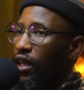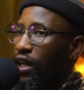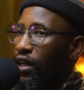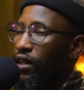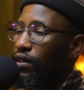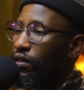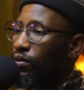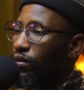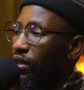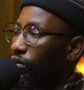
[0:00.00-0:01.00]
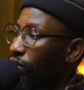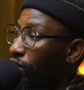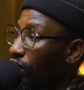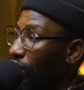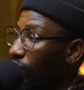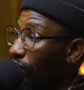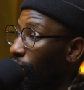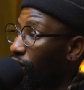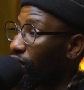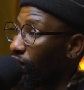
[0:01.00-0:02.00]
and
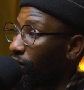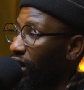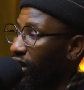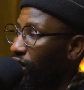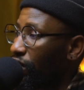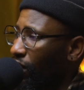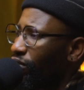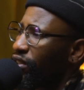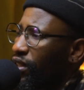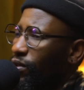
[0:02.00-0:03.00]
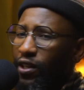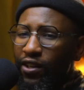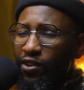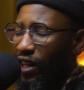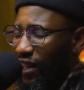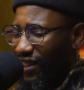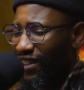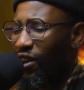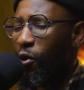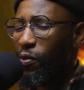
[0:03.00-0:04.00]
when we got married, obviously we were all like,
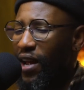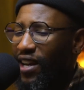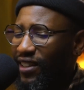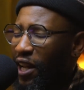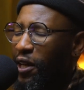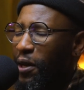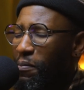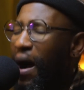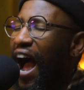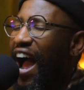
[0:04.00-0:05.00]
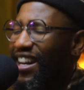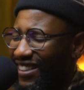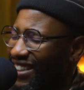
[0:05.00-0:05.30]
yo man, kingdom mine.